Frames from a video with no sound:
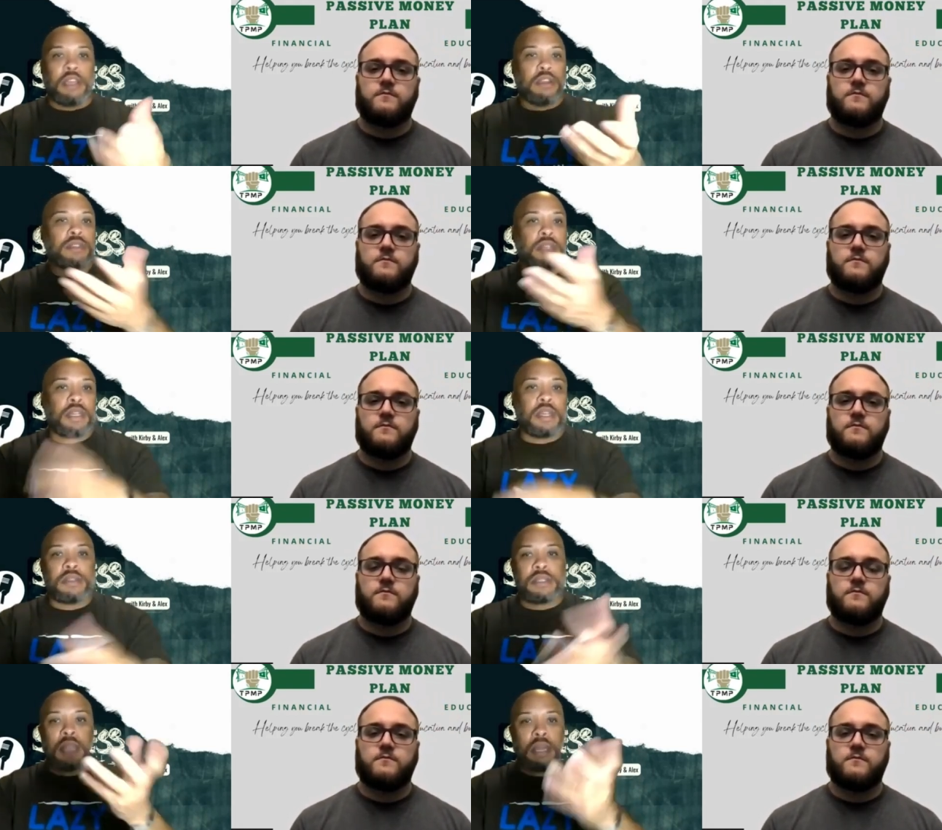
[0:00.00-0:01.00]
Speaker 1: And you're sitting
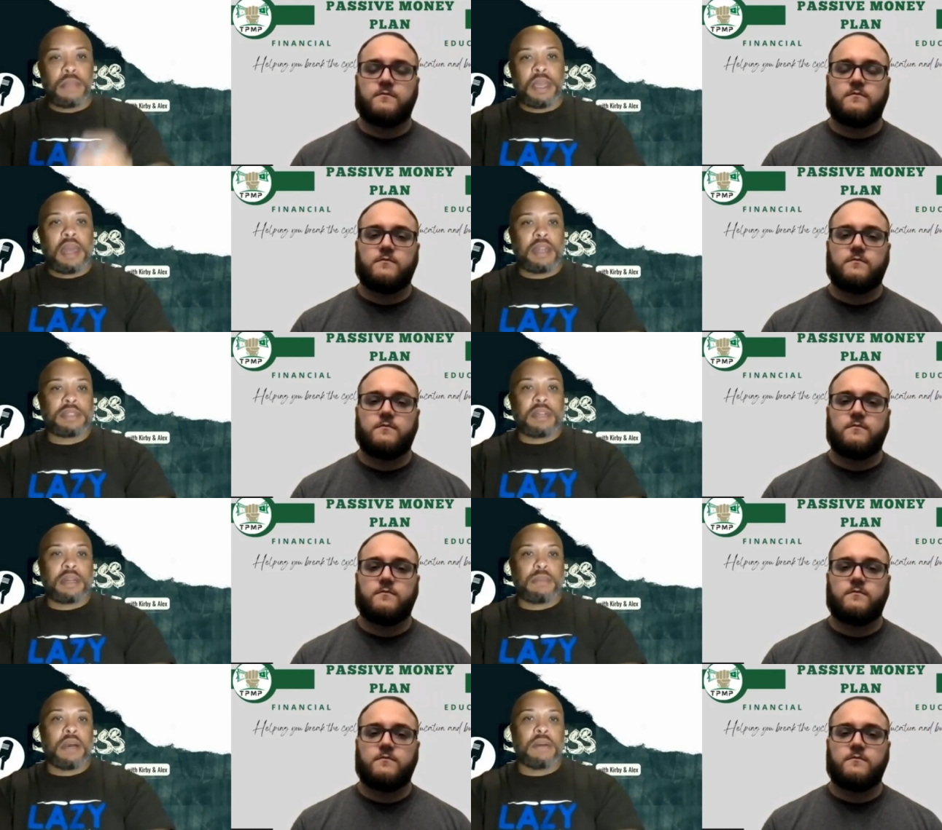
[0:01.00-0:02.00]
here just like me and Alex
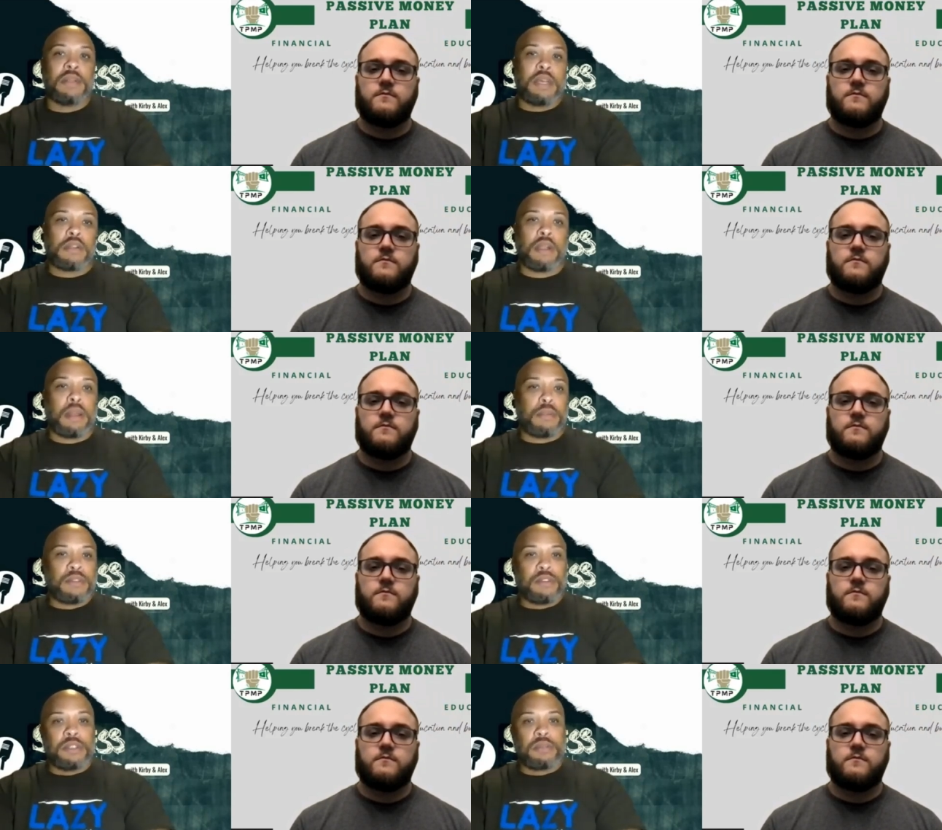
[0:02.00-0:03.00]
talking about great
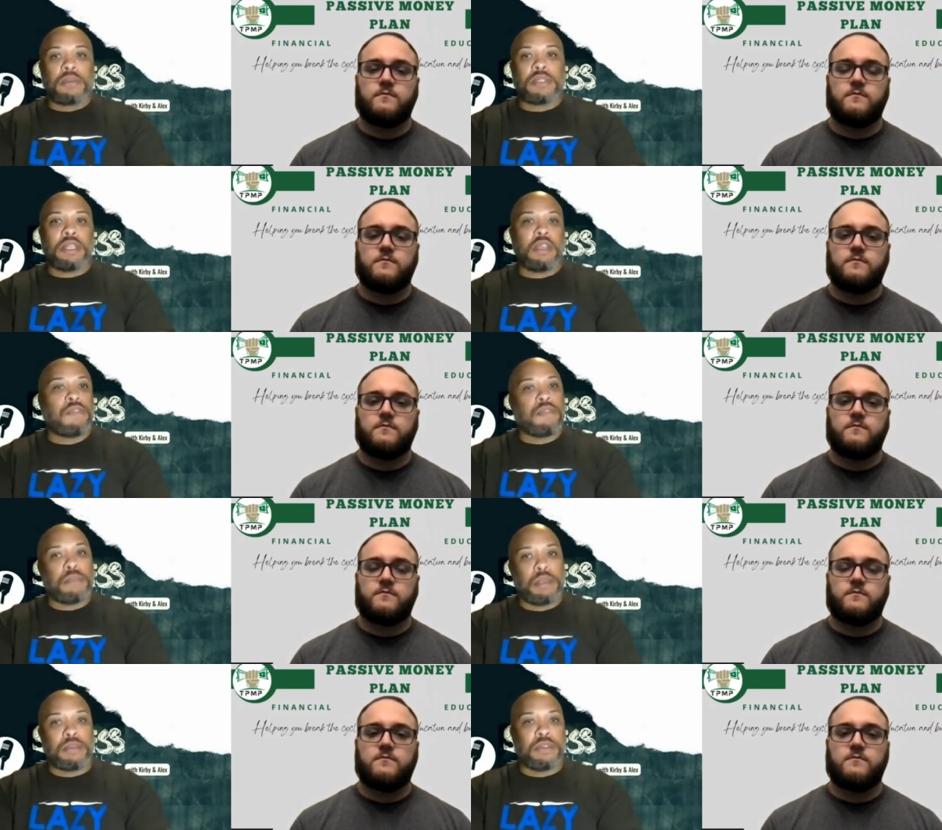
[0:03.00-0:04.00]
opportunities we
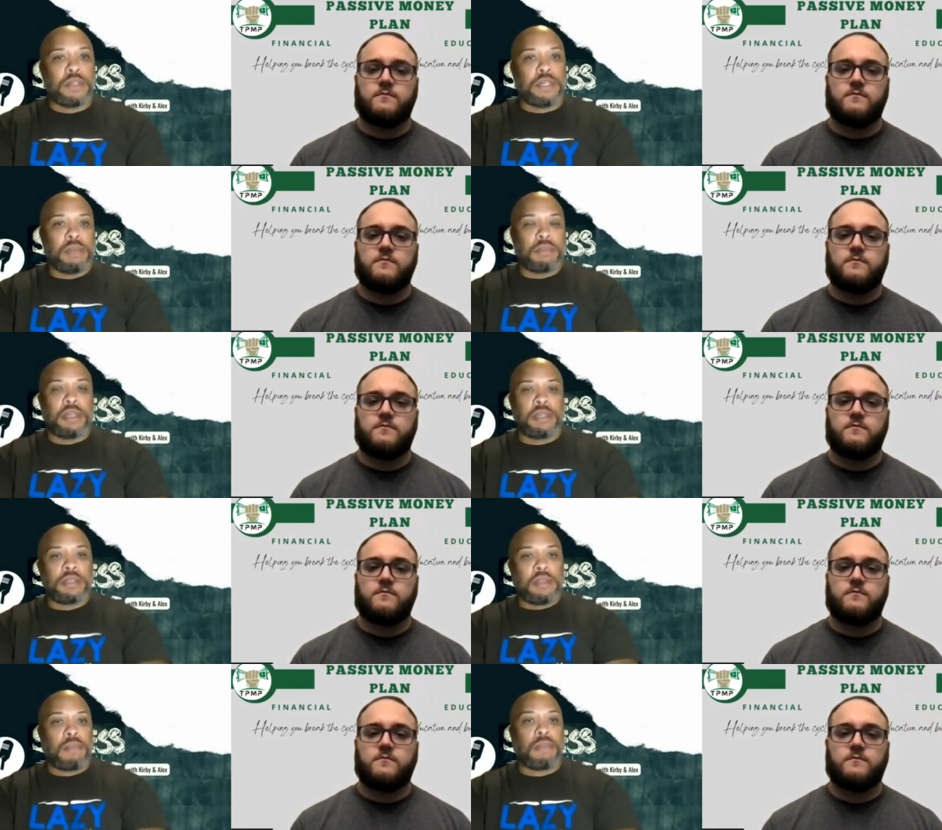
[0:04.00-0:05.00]
receive from people doing dumb
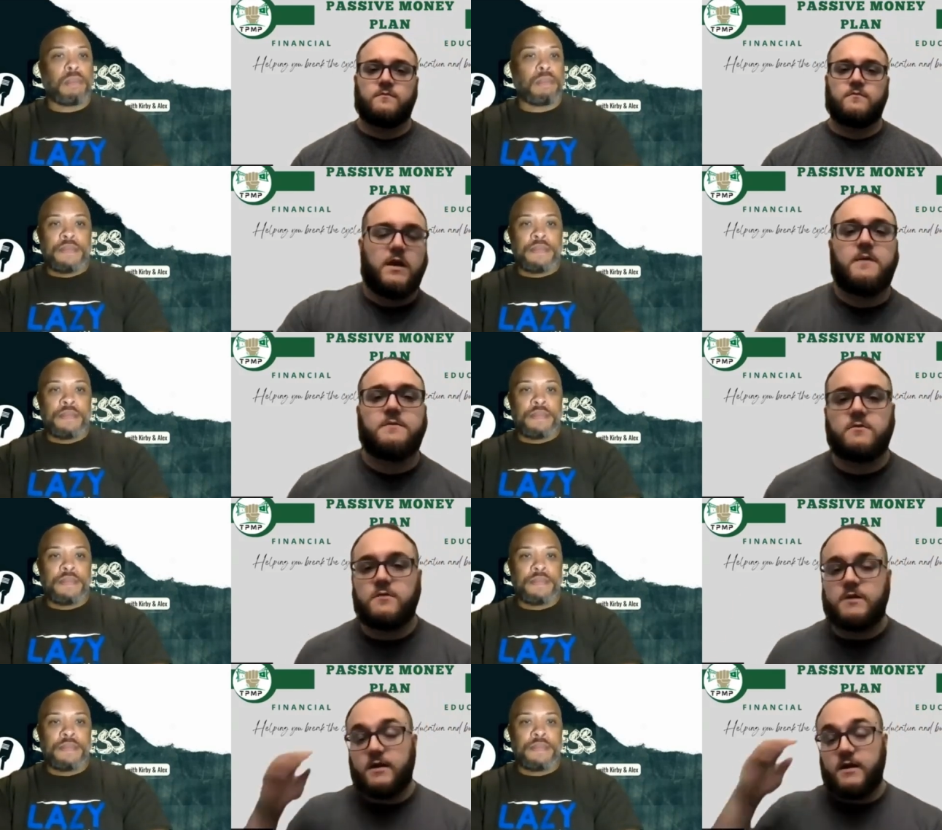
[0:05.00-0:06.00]
things.
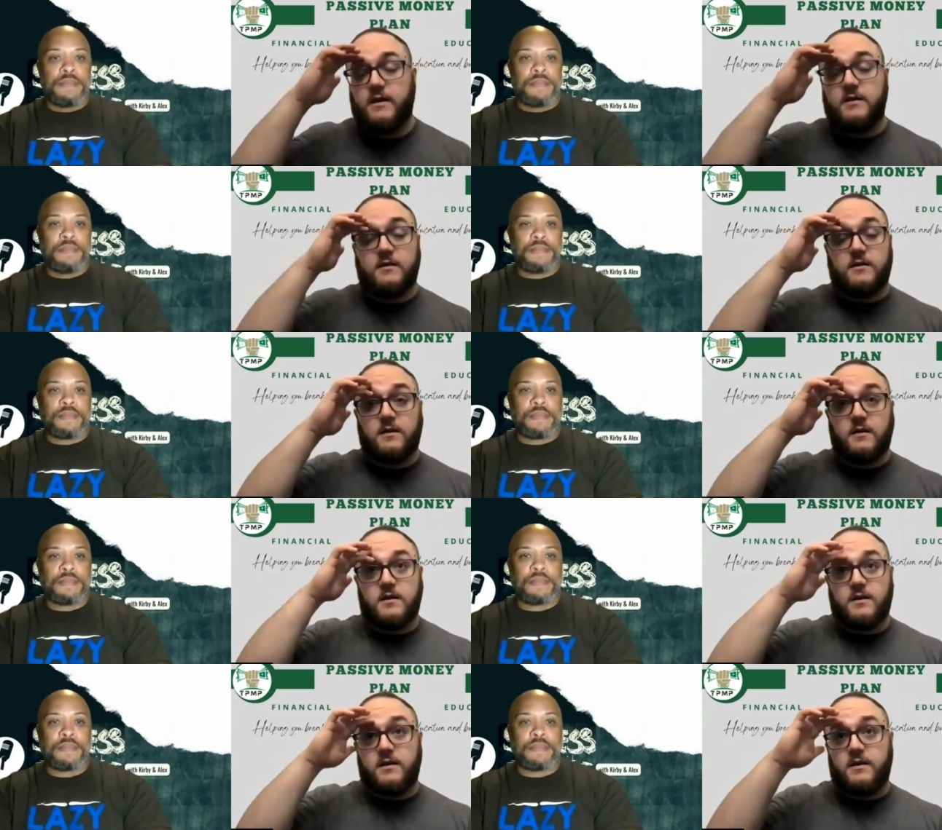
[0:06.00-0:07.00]
Speaker 2: Absolutely. And
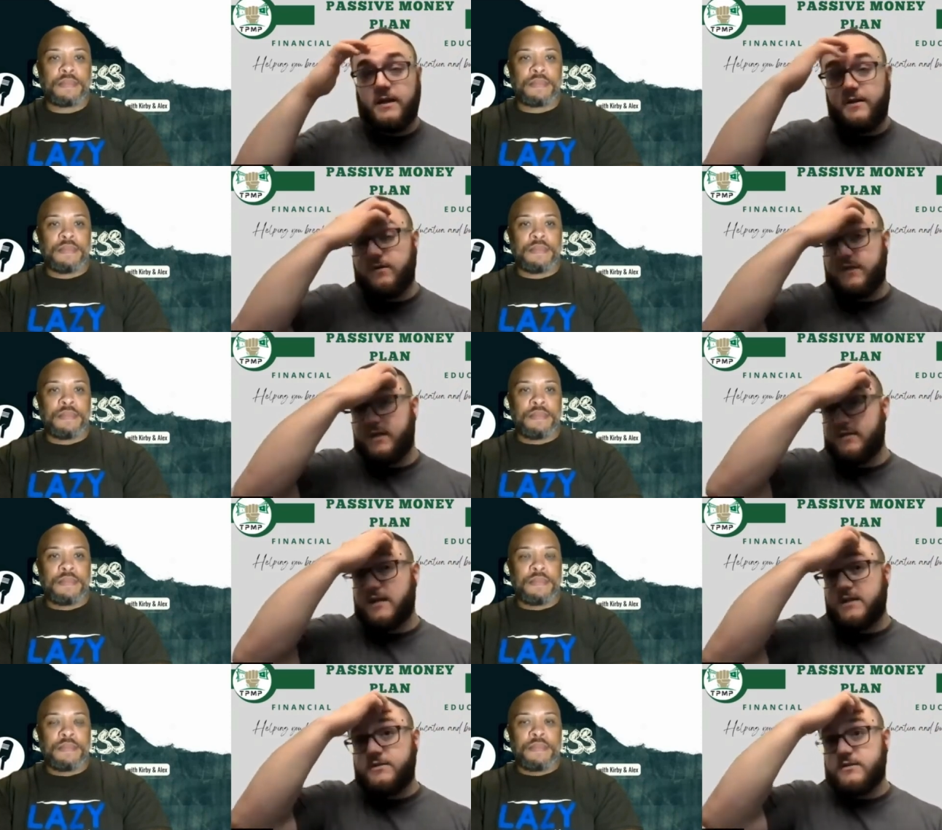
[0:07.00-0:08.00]
like you said, it's
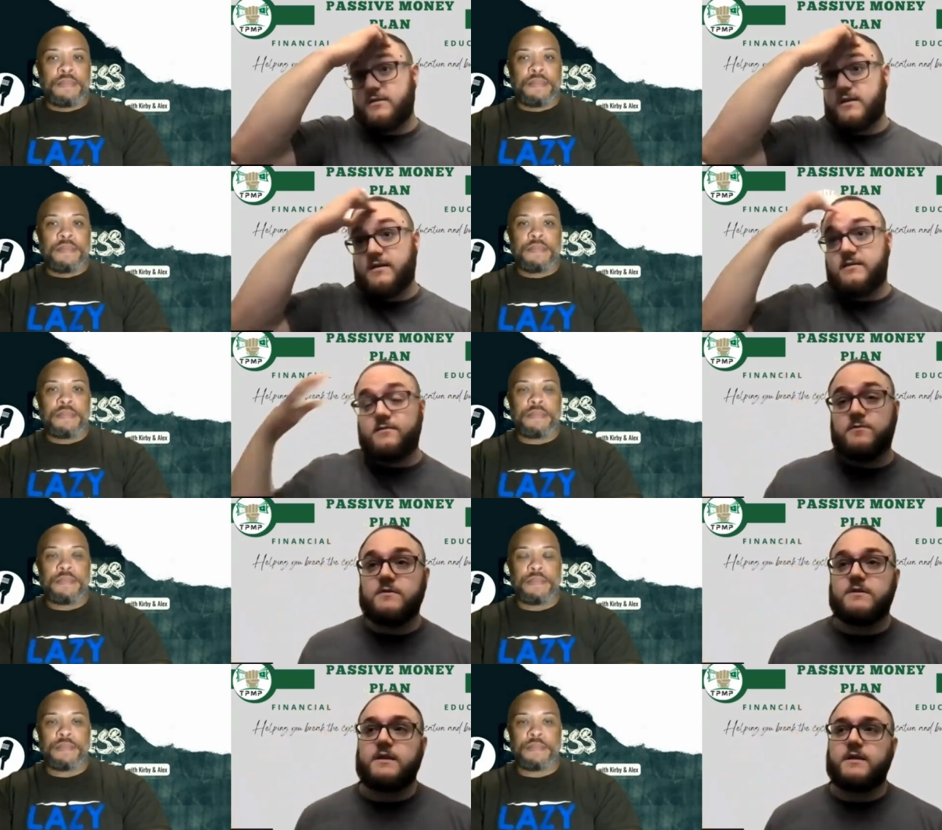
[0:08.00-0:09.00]
not just stocks and
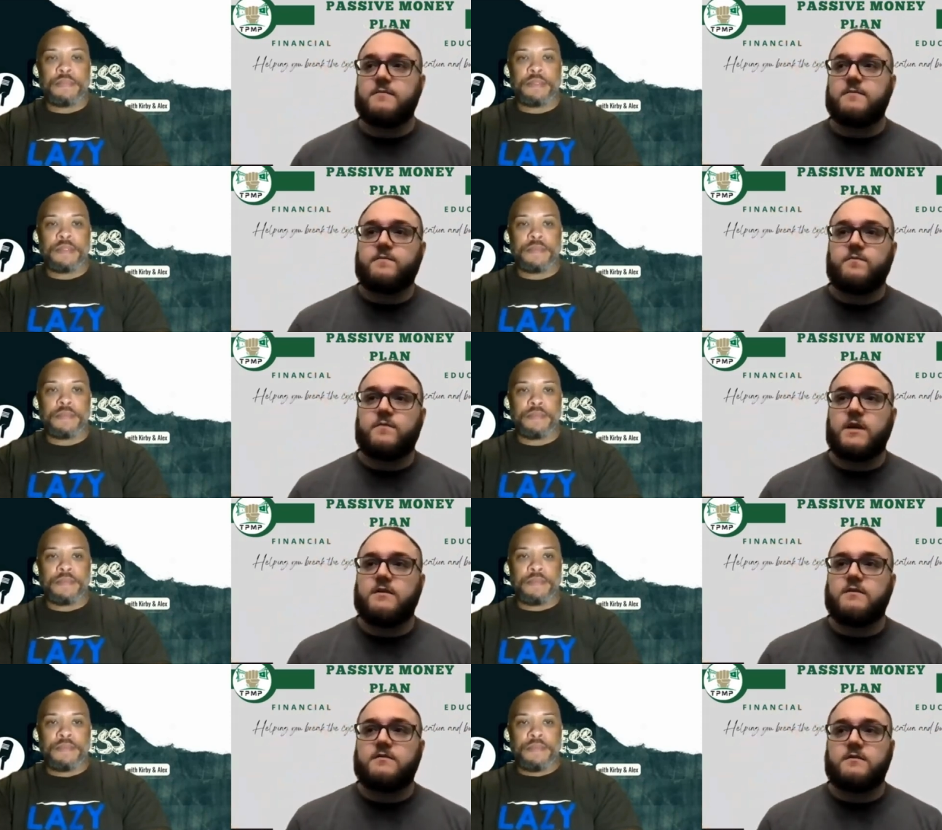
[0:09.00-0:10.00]
real estate.
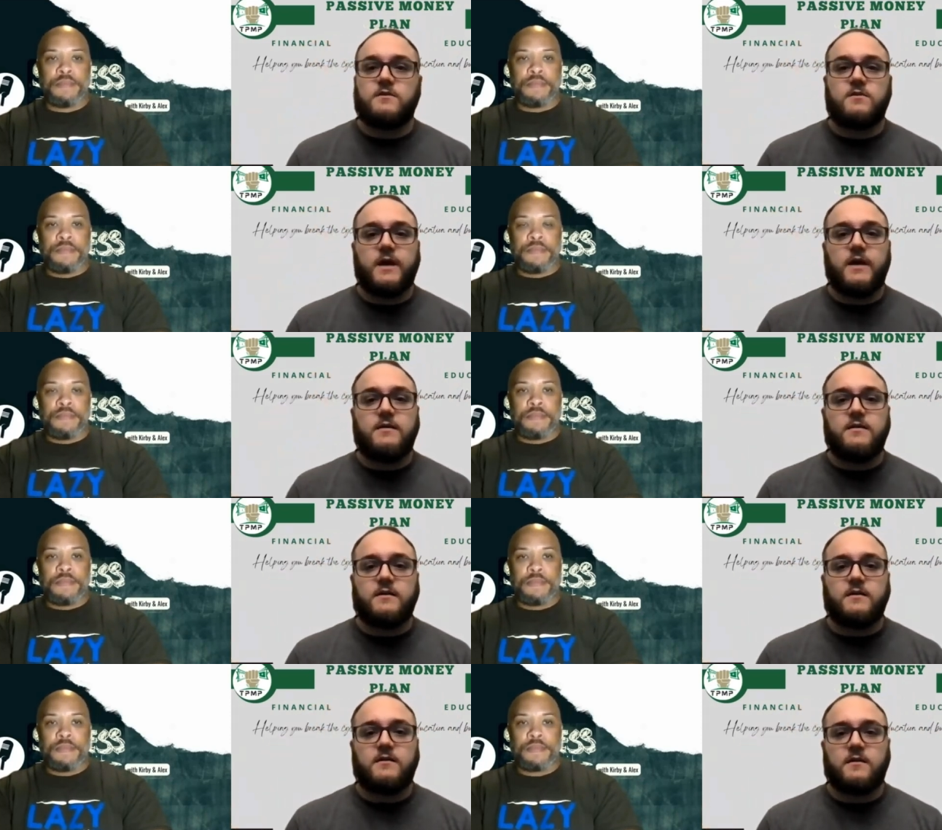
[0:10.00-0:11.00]
It's, you know, anything.